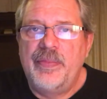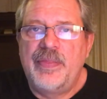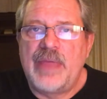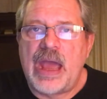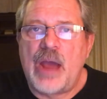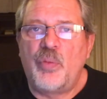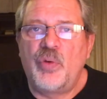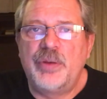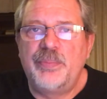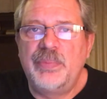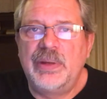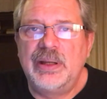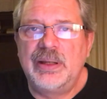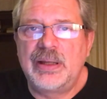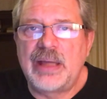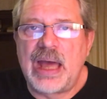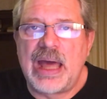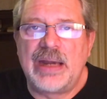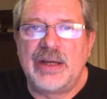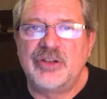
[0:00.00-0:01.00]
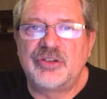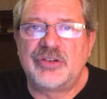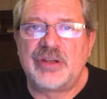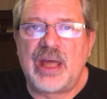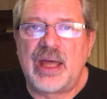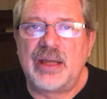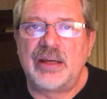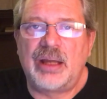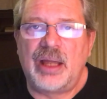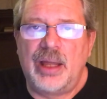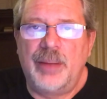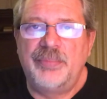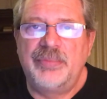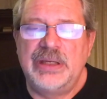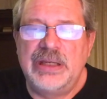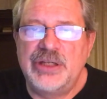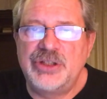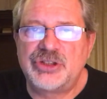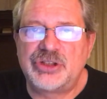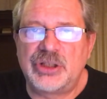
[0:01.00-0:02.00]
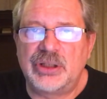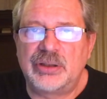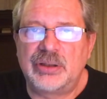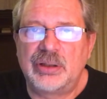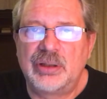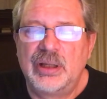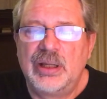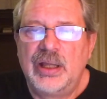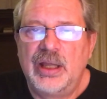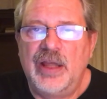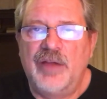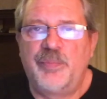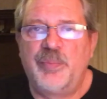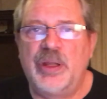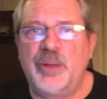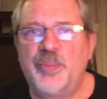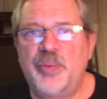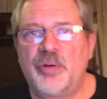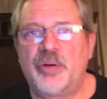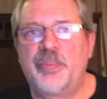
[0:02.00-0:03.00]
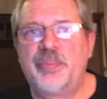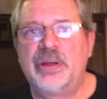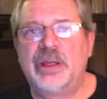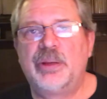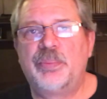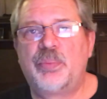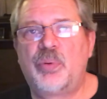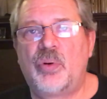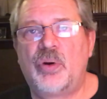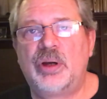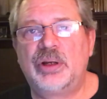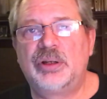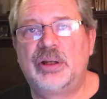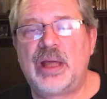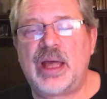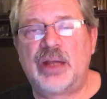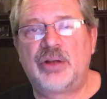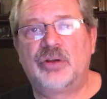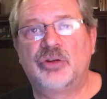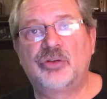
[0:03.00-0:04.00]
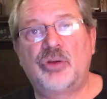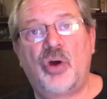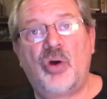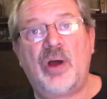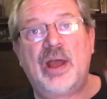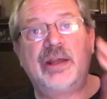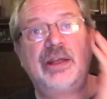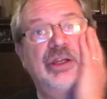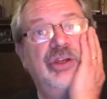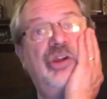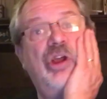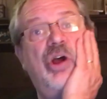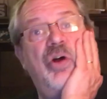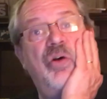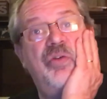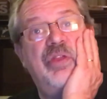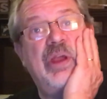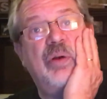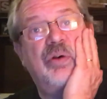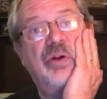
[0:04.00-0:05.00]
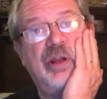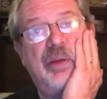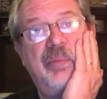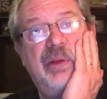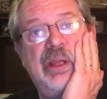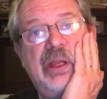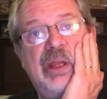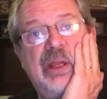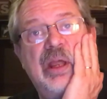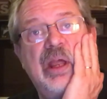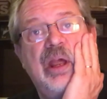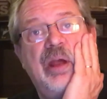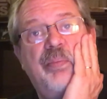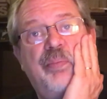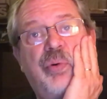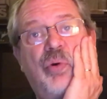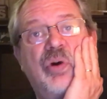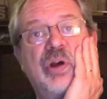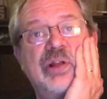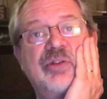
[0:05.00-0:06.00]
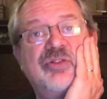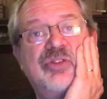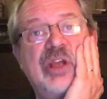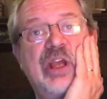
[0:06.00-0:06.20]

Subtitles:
That would mean God is not omniscient. If people are being born and God goes, oh, I didn't know they were going to be born and